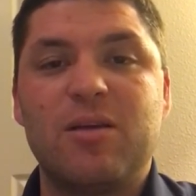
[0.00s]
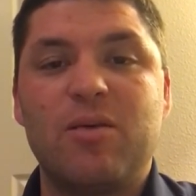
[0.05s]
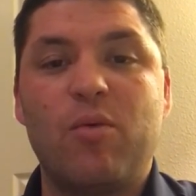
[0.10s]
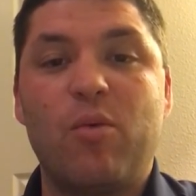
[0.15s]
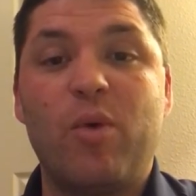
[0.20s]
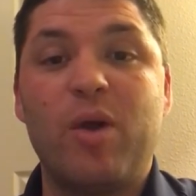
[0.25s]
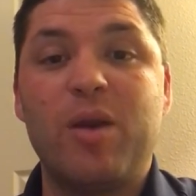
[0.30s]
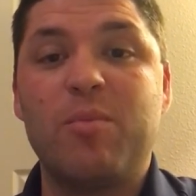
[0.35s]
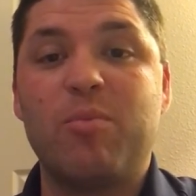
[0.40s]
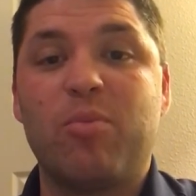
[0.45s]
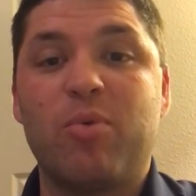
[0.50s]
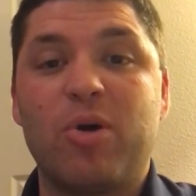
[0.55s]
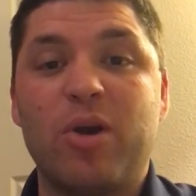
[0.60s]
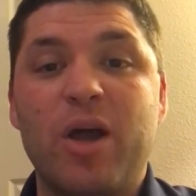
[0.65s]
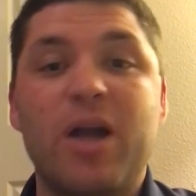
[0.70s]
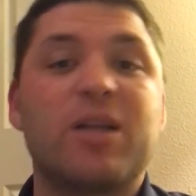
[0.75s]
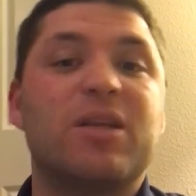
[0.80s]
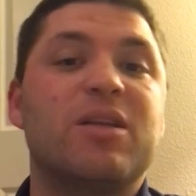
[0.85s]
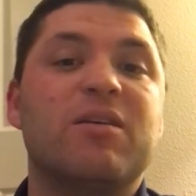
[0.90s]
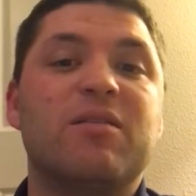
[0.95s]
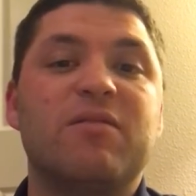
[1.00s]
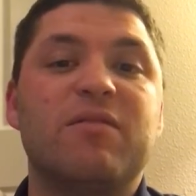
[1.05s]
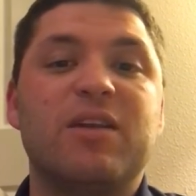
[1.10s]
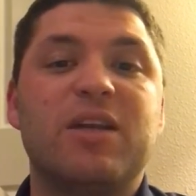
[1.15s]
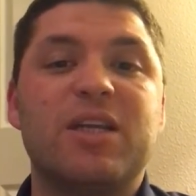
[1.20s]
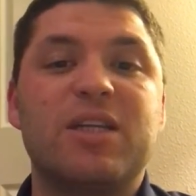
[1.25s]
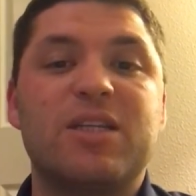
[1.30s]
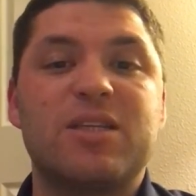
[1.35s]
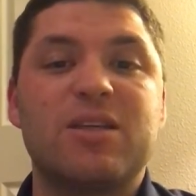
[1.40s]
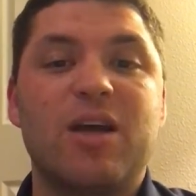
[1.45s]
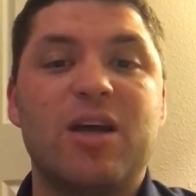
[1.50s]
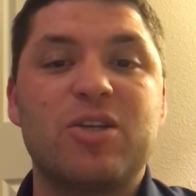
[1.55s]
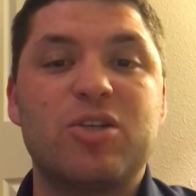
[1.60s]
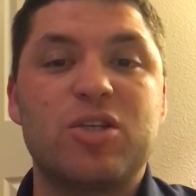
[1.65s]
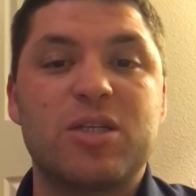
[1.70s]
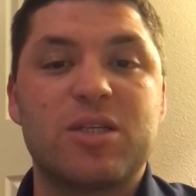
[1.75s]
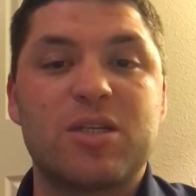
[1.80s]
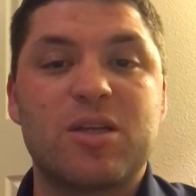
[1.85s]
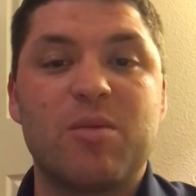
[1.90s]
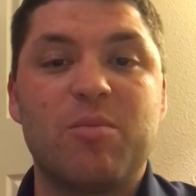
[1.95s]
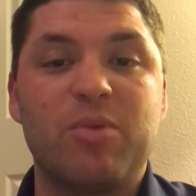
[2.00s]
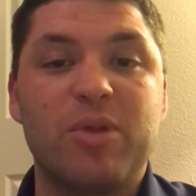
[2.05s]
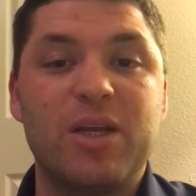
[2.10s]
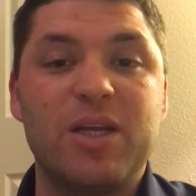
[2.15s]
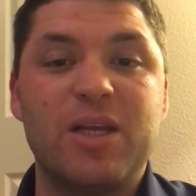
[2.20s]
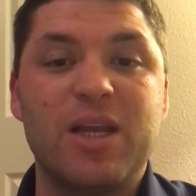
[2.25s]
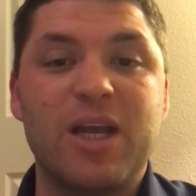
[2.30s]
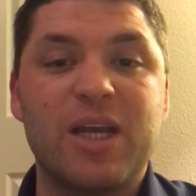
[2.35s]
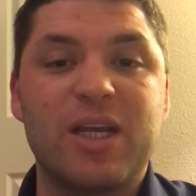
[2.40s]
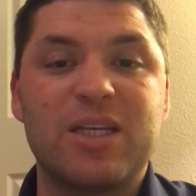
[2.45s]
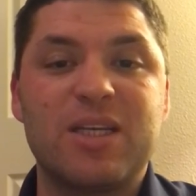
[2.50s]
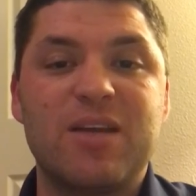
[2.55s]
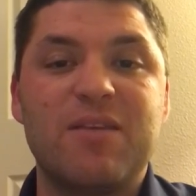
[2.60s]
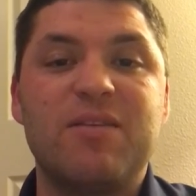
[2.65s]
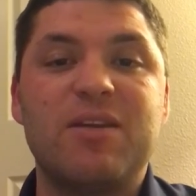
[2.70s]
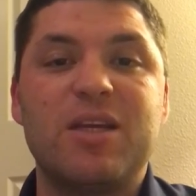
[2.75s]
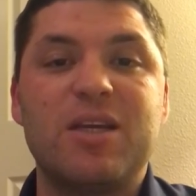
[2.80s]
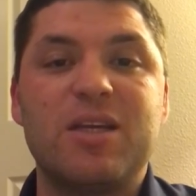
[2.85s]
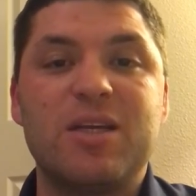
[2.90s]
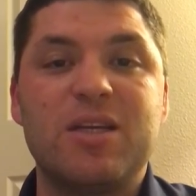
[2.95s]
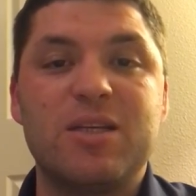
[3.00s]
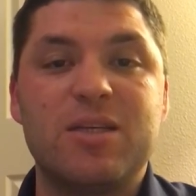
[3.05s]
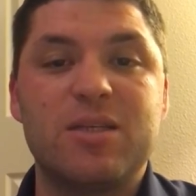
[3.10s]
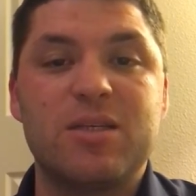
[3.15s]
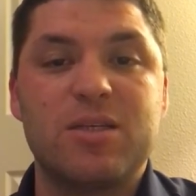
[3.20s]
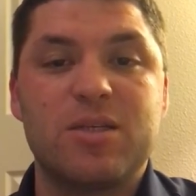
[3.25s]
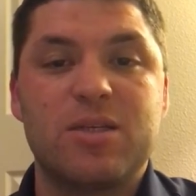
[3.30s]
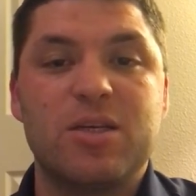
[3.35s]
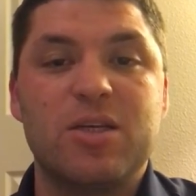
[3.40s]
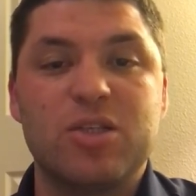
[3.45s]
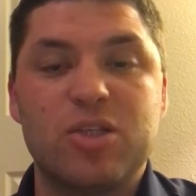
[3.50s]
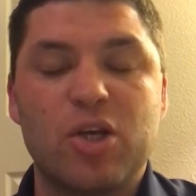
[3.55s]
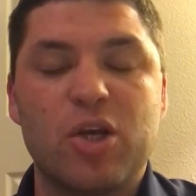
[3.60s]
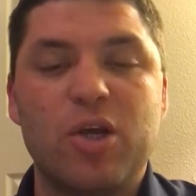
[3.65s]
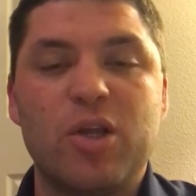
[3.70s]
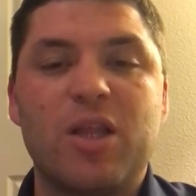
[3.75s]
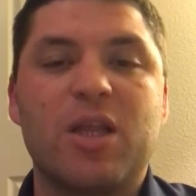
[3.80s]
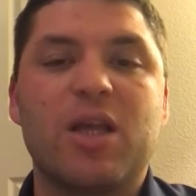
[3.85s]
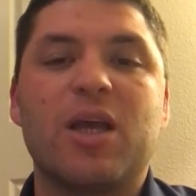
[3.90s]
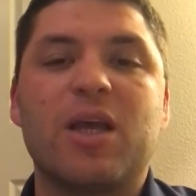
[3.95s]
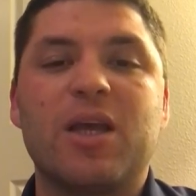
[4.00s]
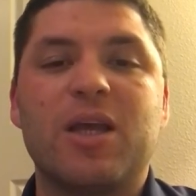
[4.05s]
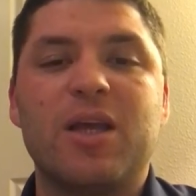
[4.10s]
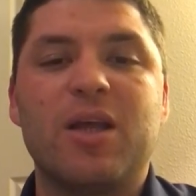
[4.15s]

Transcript: when productive and it's not just complete negativity, is a good thing.